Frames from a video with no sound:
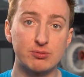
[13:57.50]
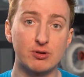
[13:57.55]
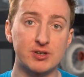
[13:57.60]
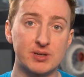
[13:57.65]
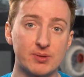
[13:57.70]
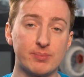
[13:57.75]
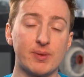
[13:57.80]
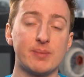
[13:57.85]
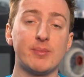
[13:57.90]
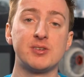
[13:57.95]

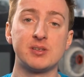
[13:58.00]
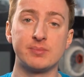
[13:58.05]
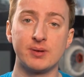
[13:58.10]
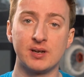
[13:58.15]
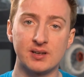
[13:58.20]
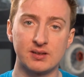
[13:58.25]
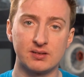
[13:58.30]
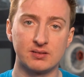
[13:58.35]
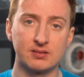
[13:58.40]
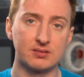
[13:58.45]
project with my
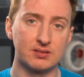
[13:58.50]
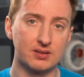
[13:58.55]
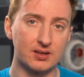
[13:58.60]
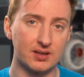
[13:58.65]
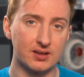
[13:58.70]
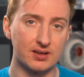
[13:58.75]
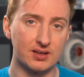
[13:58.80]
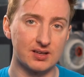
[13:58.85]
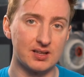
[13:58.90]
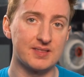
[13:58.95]
motorbike.
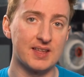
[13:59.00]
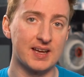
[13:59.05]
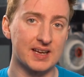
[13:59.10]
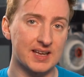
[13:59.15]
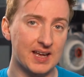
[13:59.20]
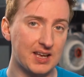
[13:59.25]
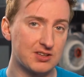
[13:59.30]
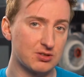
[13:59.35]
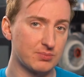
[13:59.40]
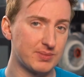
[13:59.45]
Uh, in that
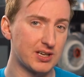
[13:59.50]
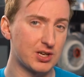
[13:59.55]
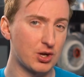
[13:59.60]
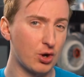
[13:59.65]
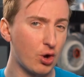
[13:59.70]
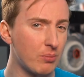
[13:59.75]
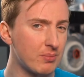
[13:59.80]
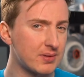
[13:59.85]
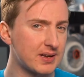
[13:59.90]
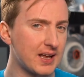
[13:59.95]
case, it would be a
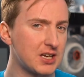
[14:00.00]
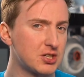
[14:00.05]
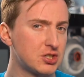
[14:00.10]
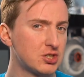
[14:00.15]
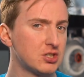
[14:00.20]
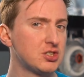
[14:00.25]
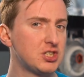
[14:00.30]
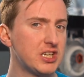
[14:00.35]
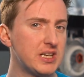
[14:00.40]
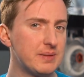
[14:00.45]

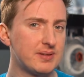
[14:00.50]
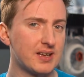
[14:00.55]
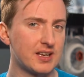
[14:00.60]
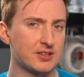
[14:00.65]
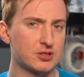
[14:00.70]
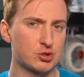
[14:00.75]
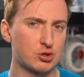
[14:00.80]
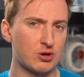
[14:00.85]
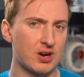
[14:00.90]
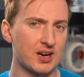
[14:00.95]
combination G P
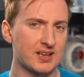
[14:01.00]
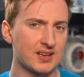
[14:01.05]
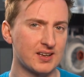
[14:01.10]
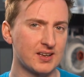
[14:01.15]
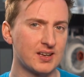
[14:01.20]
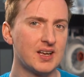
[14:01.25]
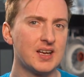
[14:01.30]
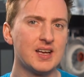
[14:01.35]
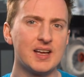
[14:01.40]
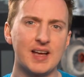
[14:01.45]
S
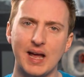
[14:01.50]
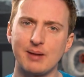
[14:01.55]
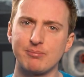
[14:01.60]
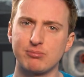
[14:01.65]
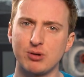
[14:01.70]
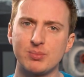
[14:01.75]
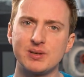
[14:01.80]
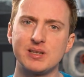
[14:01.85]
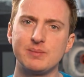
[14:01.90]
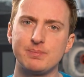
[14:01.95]
tracker and
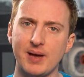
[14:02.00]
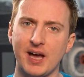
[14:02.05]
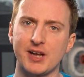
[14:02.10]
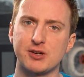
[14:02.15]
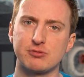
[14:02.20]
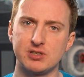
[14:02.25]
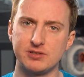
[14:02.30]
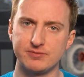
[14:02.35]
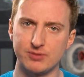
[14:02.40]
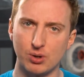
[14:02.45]
probably
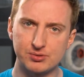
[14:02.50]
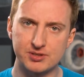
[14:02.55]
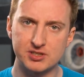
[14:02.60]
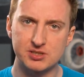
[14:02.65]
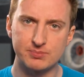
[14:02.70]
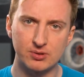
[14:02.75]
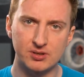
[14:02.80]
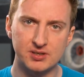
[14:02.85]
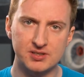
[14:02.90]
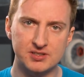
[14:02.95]
battery
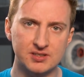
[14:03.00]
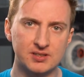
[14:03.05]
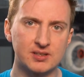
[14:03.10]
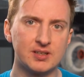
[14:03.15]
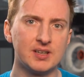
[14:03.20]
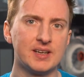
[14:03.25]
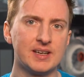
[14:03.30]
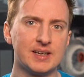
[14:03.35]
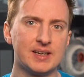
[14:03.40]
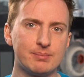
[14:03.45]
voltage monitor.
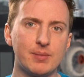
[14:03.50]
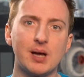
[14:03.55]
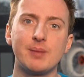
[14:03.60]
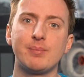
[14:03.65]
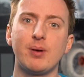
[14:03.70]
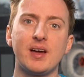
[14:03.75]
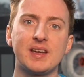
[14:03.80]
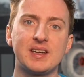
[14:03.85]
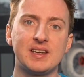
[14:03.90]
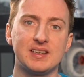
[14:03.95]
My
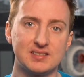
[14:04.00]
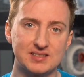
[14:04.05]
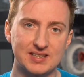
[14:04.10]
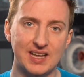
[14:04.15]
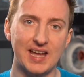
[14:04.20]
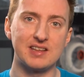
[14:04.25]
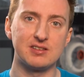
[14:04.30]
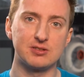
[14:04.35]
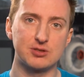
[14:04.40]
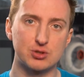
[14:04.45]
bike is
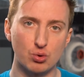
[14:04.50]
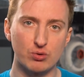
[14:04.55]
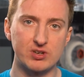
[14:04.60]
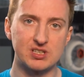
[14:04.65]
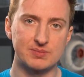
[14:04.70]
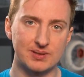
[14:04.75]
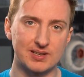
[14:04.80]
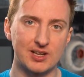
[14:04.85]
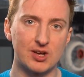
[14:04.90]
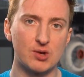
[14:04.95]
ten
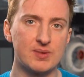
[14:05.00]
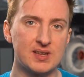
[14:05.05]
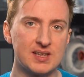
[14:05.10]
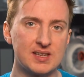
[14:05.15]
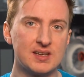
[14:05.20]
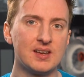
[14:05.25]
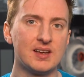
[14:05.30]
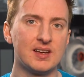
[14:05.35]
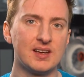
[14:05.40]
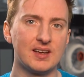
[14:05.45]
stories below
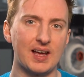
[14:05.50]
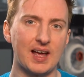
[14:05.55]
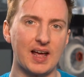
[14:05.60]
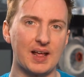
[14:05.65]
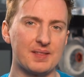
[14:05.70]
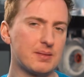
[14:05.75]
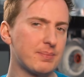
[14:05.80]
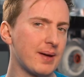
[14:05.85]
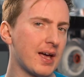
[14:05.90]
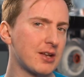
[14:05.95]
me,
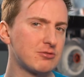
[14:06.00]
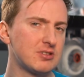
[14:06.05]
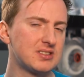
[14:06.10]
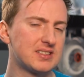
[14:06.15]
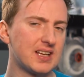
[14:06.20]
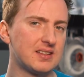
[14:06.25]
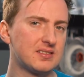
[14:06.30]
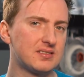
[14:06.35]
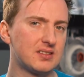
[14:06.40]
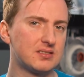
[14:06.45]
and the battery
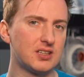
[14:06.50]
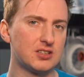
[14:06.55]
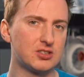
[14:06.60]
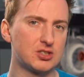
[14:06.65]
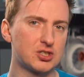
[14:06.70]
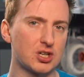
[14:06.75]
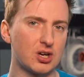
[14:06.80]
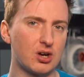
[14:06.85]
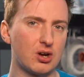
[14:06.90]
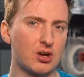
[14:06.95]
tends to
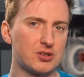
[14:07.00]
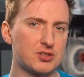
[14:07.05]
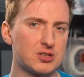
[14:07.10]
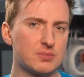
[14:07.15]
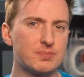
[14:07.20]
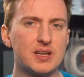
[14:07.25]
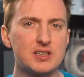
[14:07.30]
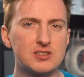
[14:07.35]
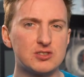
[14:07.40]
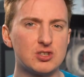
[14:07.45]
discharge a
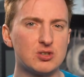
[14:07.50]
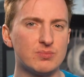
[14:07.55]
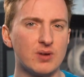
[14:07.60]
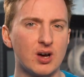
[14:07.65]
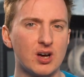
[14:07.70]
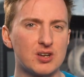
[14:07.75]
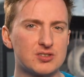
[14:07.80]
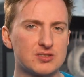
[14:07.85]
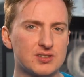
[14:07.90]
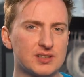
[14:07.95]
bit too
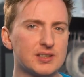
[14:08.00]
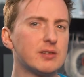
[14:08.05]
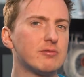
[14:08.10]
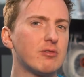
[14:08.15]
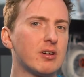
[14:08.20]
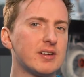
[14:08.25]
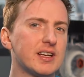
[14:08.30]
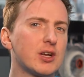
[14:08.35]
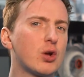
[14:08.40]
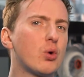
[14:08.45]
much as I don't
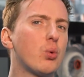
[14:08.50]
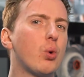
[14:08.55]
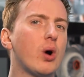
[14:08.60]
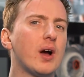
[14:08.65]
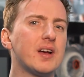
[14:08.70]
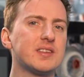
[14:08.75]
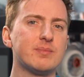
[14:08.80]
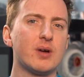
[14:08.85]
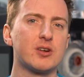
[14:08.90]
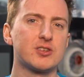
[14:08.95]
ride it
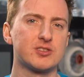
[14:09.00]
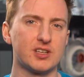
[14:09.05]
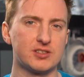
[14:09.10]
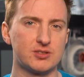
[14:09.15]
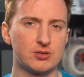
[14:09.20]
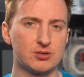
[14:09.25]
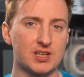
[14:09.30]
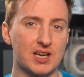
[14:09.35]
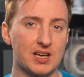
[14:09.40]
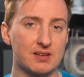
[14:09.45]
quite as much as I
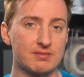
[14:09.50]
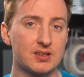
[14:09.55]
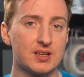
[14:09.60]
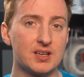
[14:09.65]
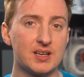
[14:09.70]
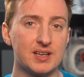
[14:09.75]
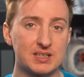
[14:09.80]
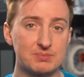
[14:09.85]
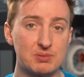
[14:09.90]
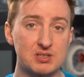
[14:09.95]
should have,
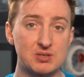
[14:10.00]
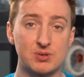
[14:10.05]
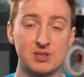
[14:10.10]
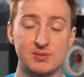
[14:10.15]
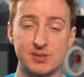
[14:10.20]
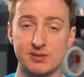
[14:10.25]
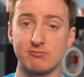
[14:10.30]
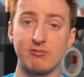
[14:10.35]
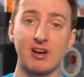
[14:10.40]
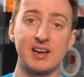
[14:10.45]
especially when
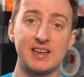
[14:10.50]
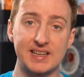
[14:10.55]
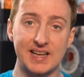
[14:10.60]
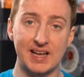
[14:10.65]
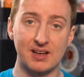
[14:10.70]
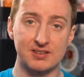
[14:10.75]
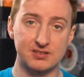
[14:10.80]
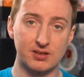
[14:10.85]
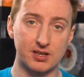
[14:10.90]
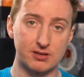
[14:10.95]
it's been raining
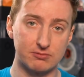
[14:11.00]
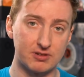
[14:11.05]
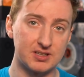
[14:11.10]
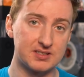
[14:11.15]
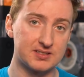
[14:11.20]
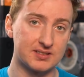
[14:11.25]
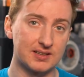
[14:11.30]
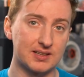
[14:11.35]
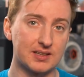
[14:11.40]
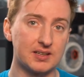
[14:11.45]
outside
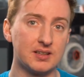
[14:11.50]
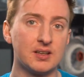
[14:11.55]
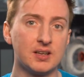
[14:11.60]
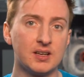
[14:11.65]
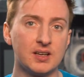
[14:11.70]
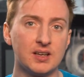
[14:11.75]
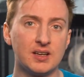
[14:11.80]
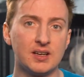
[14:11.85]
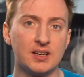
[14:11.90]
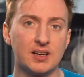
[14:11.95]
recently.
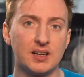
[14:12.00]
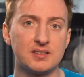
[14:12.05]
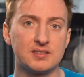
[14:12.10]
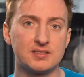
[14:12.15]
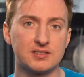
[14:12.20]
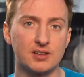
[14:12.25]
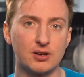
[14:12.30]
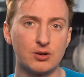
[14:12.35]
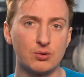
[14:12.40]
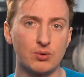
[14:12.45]
And
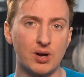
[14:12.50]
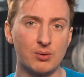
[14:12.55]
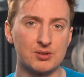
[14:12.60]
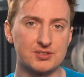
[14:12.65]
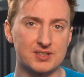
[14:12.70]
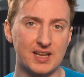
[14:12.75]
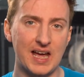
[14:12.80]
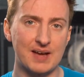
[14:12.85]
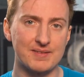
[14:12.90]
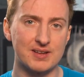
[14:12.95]
so I want
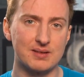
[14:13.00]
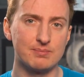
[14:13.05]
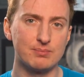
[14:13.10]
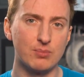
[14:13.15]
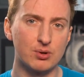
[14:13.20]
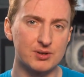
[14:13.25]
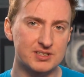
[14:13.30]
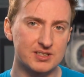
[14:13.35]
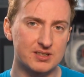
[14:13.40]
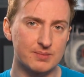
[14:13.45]
to have it
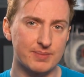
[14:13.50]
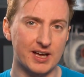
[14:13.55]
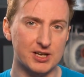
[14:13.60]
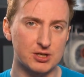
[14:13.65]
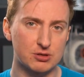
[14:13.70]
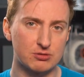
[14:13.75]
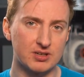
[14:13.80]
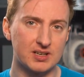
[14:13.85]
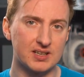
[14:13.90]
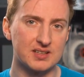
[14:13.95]
monitor the
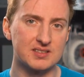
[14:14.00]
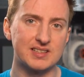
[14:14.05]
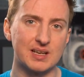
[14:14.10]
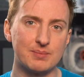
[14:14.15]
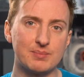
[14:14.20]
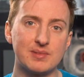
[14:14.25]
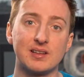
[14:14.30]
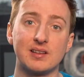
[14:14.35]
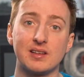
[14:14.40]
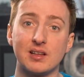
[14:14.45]
battery and
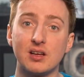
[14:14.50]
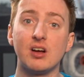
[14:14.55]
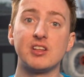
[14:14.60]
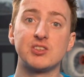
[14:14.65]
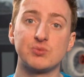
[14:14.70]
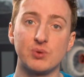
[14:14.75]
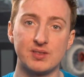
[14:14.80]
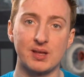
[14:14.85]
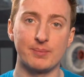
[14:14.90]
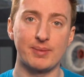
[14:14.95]
send me
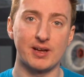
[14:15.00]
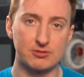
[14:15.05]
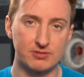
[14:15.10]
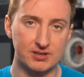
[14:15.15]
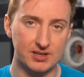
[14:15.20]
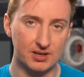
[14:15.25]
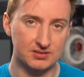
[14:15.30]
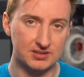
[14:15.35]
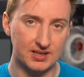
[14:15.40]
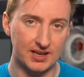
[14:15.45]
alerts when that
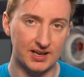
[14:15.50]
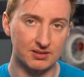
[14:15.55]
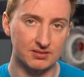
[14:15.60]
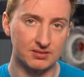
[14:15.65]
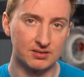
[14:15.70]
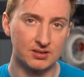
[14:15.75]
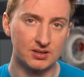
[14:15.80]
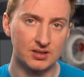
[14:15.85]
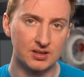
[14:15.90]
battery goes down.